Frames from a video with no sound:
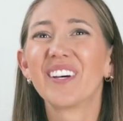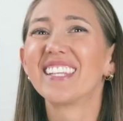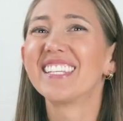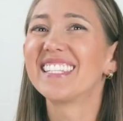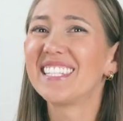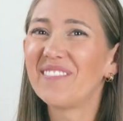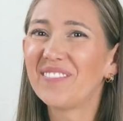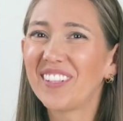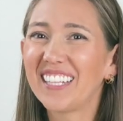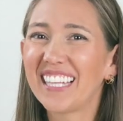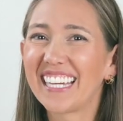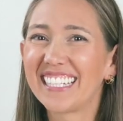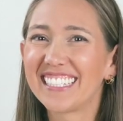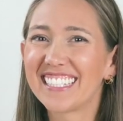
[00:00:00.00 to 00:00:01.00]
well, the simple
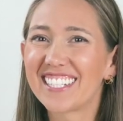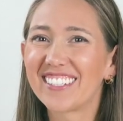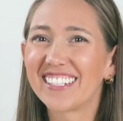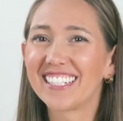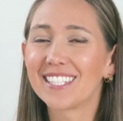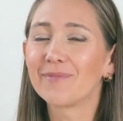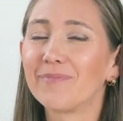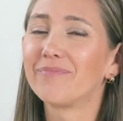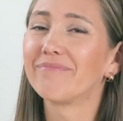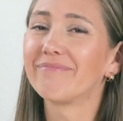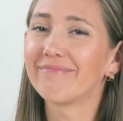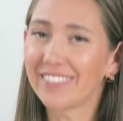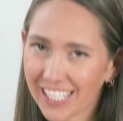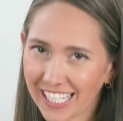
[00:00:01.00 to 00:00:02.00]
answer is
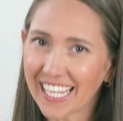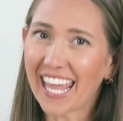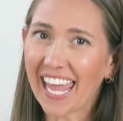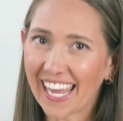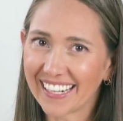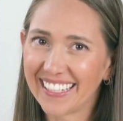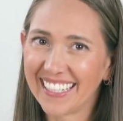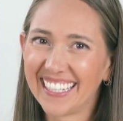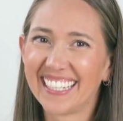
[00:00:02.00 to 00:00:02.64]
you can,